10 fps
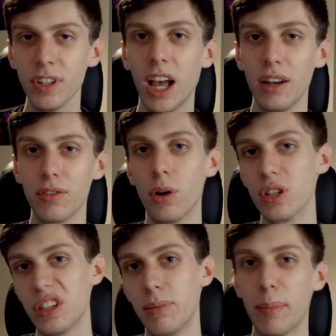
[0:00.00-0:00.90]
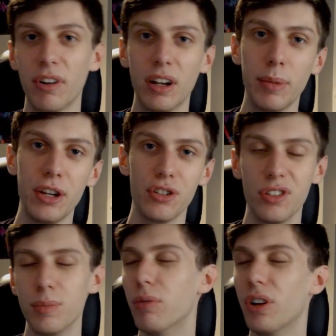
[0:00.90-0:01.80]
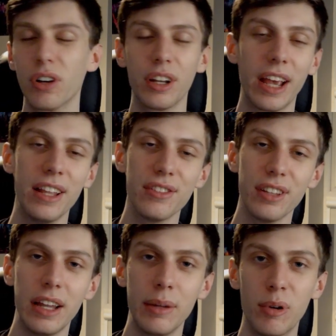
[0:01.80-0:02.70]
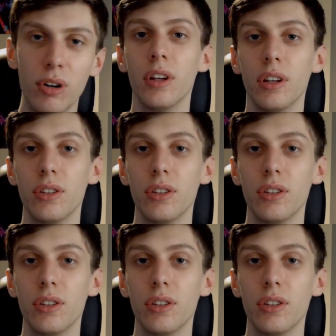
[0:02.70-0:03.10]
And of course the mapper animations, but we're not going to get into that anymore.